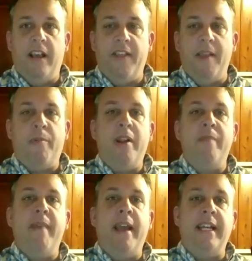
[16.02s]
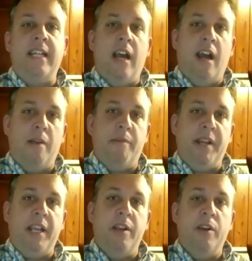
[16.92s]
Uh, they bring men into
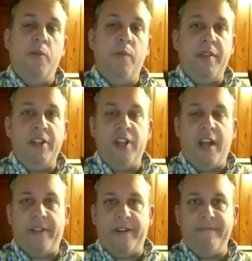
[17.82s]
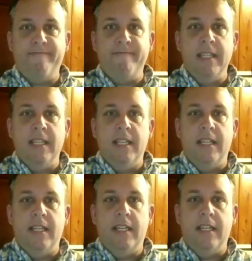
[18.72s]
harmony with each other.
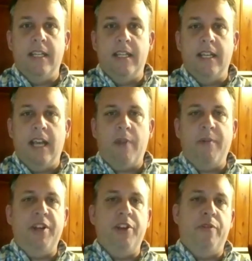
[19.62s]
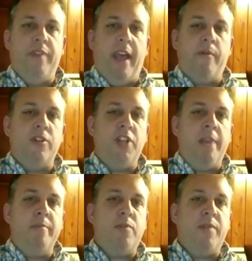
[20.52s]
How do we do that? Well,
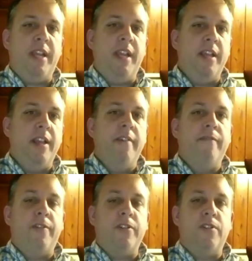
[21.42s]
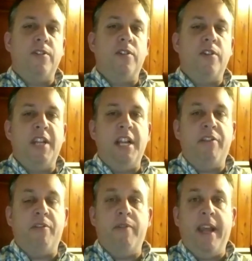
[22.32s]
James 3, verses
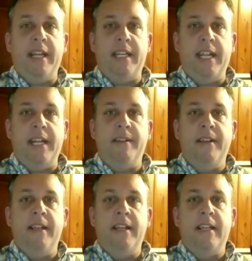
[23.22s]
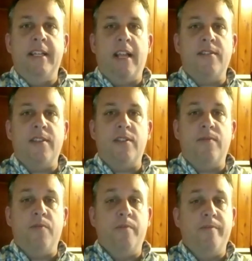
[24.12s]
13 through 18, tells
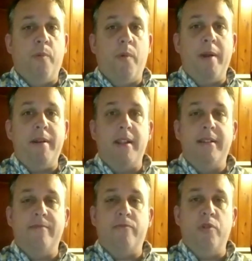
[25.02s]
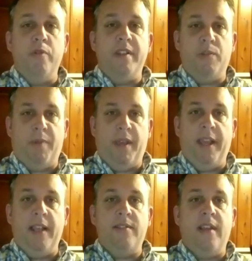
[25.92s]
us what ruins
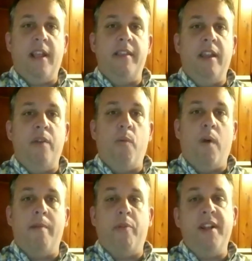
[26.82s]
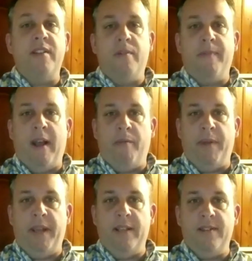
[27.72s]
peace and then what brings about
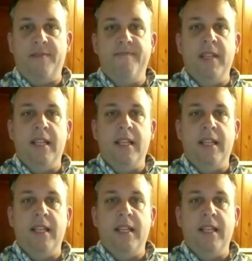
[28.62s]
peace.